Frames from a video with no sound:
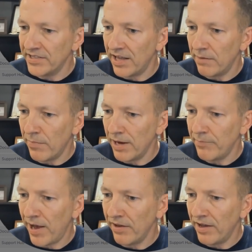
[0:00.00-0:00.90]
instead of
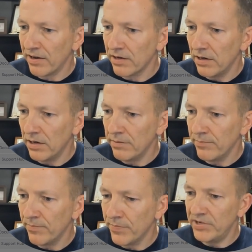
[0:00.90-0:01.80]

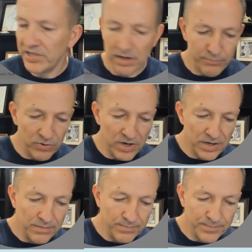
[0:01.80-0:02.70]
mindpal.com, I'm just going to
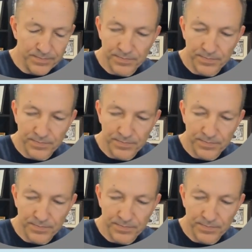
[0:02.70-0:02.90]
put